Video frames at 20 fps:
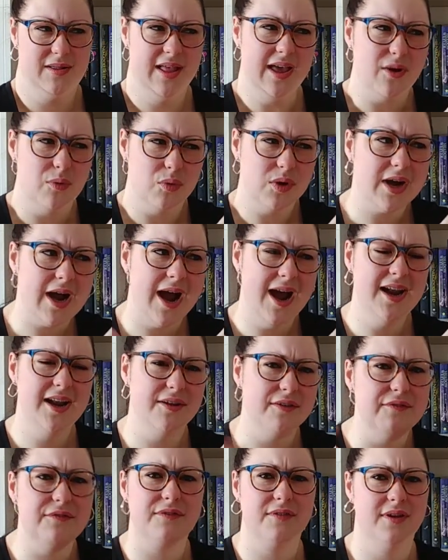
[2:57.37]
Like, we're kind
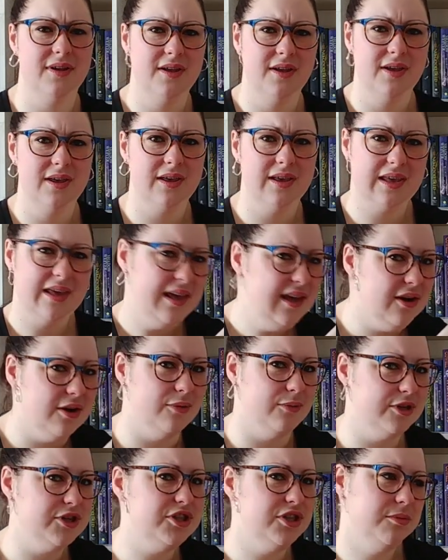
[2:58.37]
of, here.
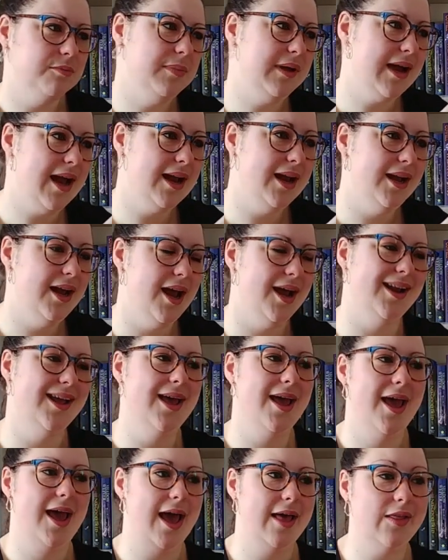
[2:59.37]
We should be kind of done.
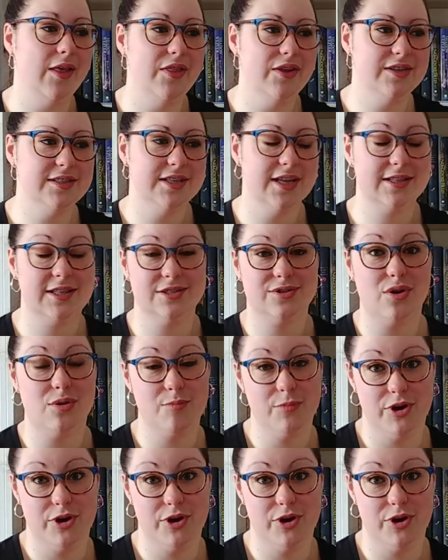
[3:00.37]
And then there's like this whole